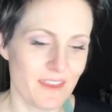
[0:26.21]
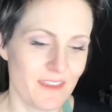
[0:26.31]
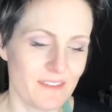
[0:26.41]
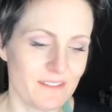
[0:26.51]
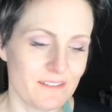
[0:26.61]

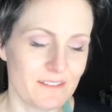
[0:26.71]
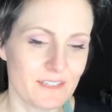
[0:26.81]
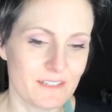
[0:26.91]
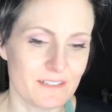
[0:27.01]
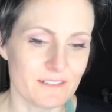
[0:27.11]

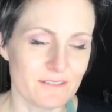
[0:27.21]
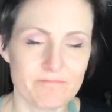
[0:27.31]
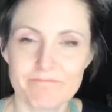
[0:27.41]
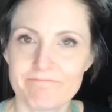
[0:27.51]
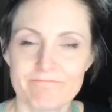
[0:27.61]
And
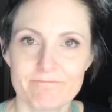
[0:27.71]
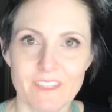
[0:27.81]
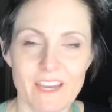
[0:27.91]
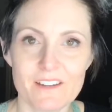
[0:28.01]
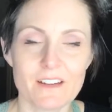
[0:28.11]

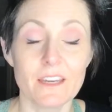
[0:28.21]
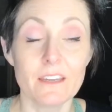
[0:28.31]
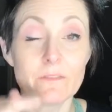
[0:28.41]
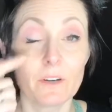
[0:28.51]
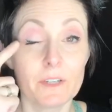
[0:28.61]
yeah,
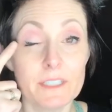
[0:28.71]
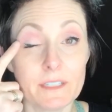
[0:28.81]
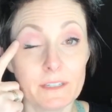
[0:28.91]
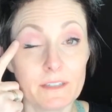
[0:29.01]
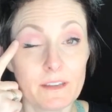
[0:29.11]
I've already
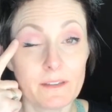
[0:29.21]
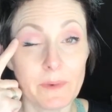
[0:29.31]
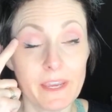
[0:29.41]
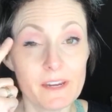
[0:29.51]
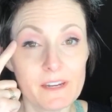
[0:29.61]
done
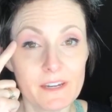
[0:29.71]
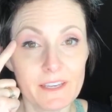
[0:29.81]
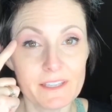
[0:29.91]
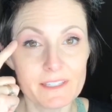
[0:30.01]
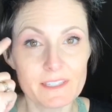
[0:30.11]
my
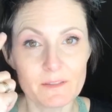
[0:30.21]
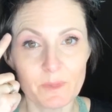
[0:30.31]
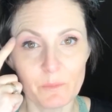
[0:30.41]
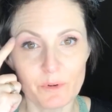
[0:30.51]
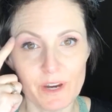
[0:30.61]
eyes,
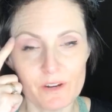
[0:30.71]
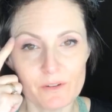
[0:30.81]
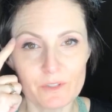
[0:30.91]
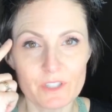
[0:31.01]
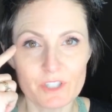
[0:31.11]
my
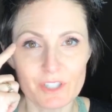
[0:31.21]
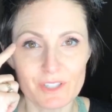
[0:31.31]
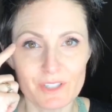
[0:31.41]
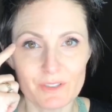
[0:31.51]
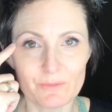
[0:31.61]
brows,
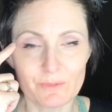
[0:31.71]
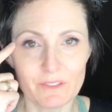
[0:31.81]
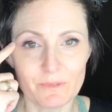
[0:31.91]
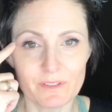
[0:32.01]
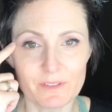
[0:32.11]
just
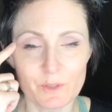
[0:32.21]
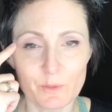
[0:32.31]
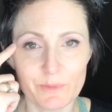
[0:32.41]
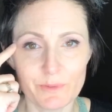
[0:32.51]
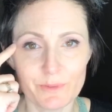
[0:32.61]
went with a
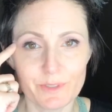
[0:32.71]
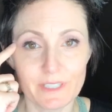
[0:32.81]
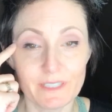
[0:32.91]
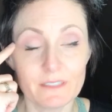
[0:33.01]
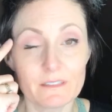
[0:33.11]
super
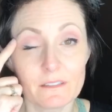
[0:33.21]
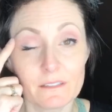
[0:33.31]
light